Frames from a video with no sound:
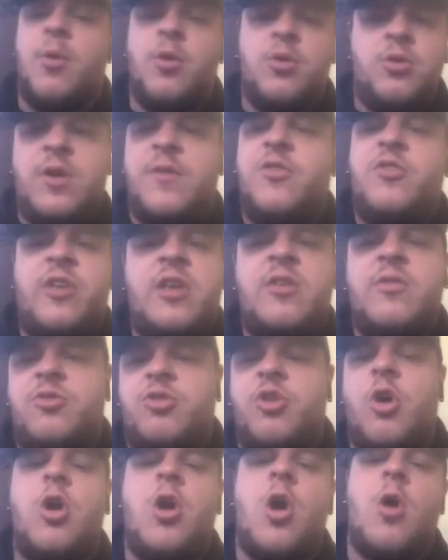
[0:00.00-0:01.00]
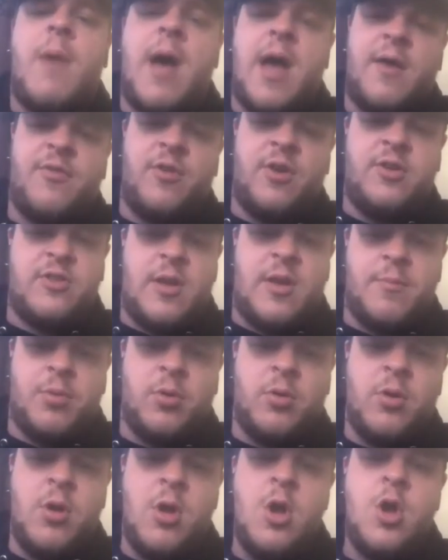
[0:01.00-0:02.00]
But you see Sean O'Mac, for
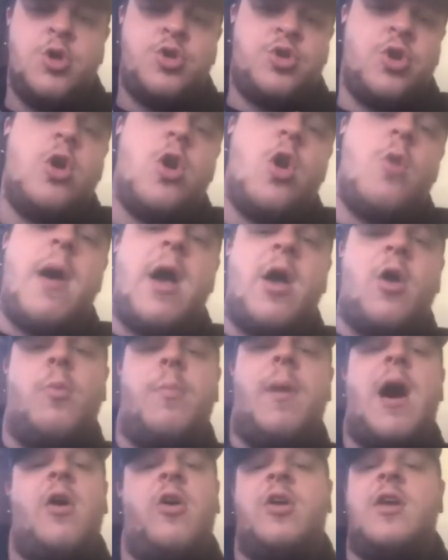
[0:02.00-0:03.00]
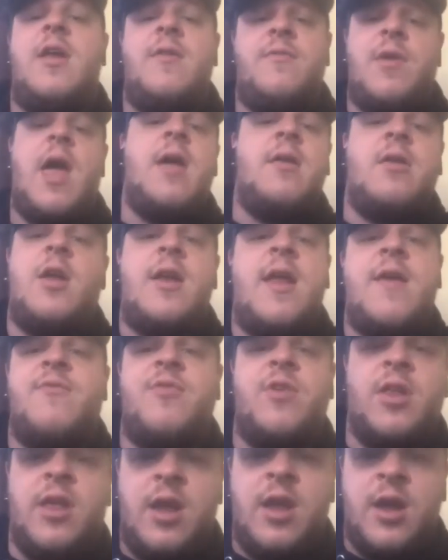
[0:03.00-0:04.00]
example. Yeah. Sean O'Mac will battle on
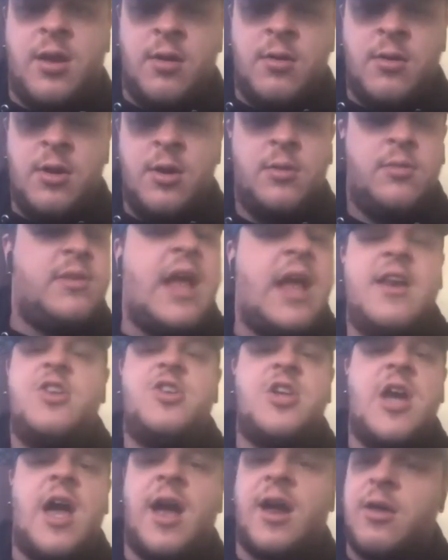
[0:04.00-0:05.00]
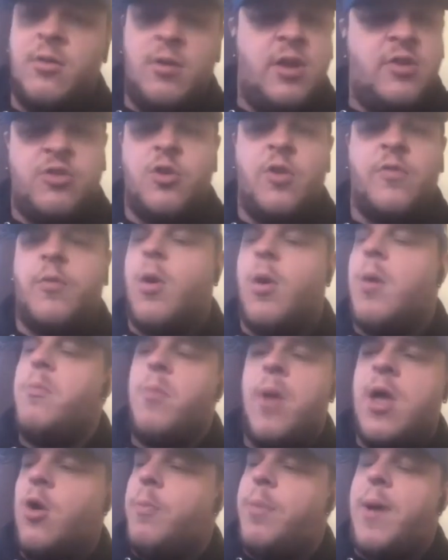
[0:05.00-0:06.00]
every league. Yeah. Danny Jack, he's one.
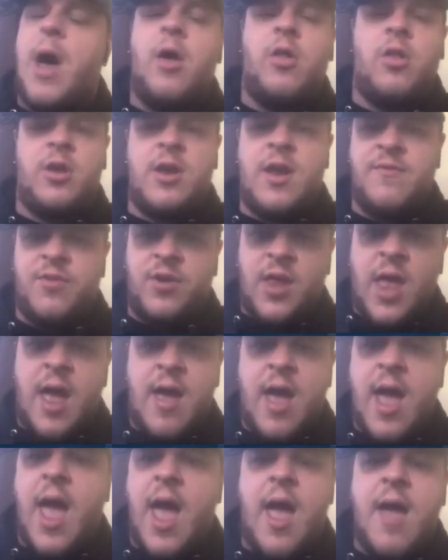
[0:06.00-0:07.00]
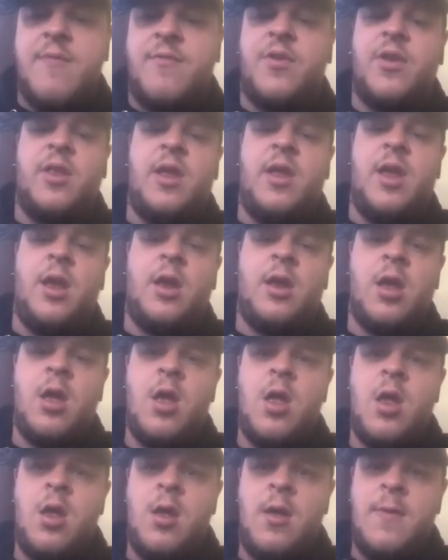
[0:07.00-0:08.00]
He'll battle on every every league.
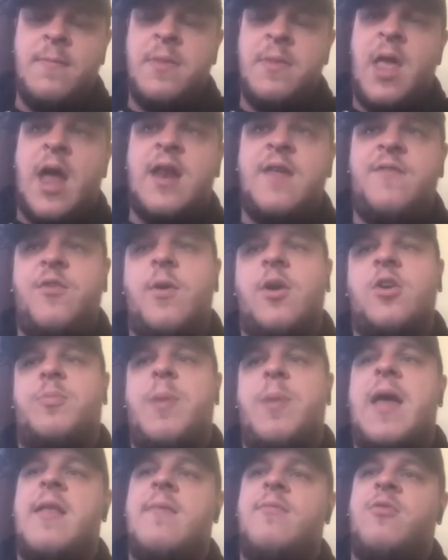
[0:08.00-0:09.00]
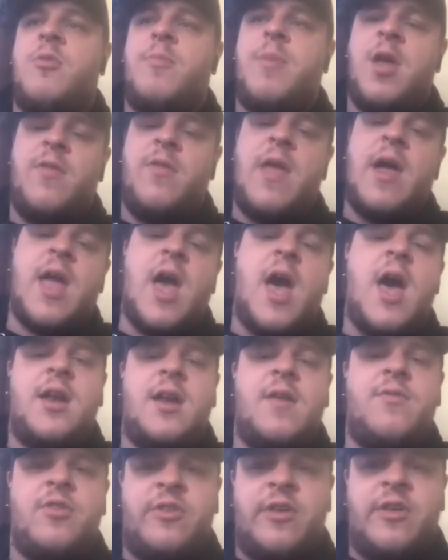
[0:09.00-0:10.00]
And if you expect them to be on that card
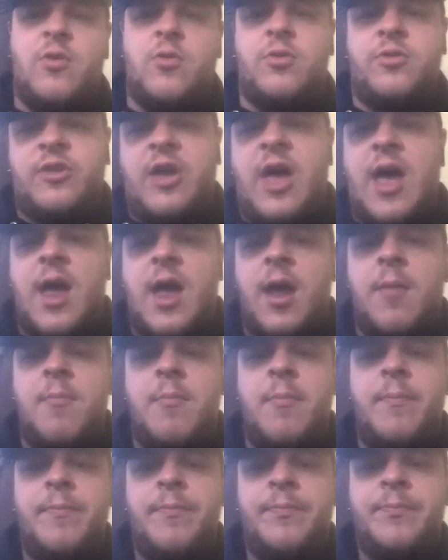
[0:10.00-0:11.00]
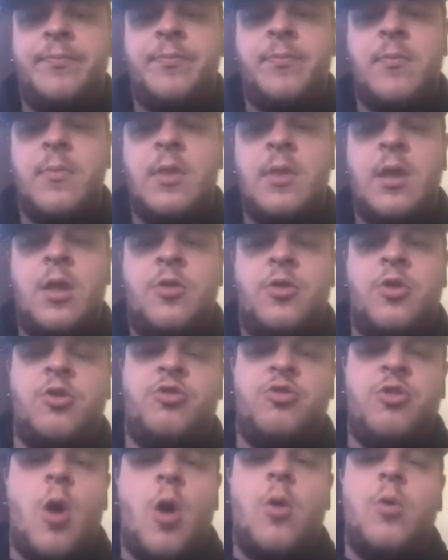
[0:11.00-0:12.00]
every single time, there's
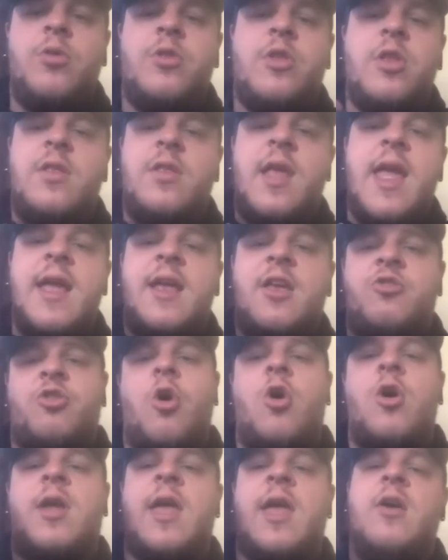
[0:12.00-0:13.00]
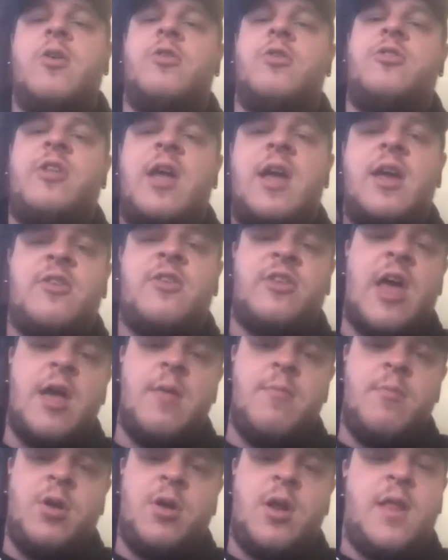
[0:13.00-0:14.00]
no, the, the, it sort of kills the
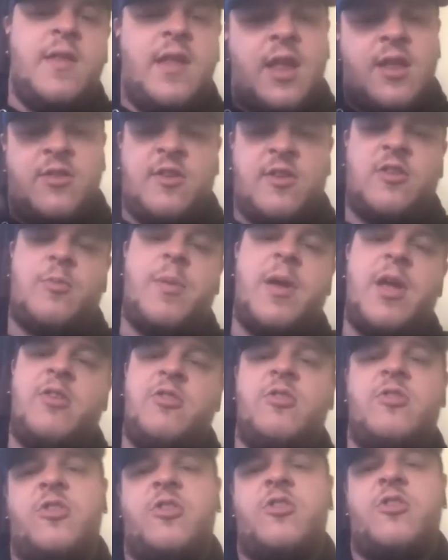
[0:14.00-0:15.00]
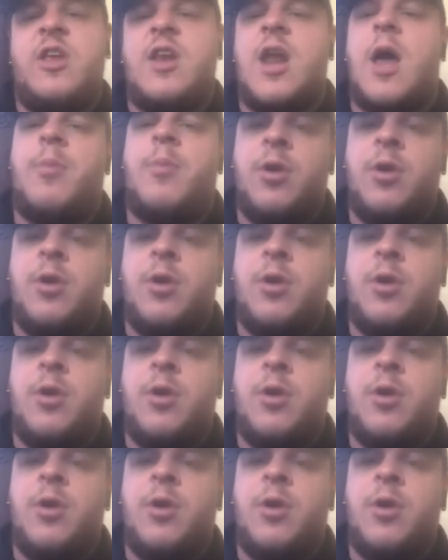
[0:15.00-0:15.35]
excitement and the anticipation to see that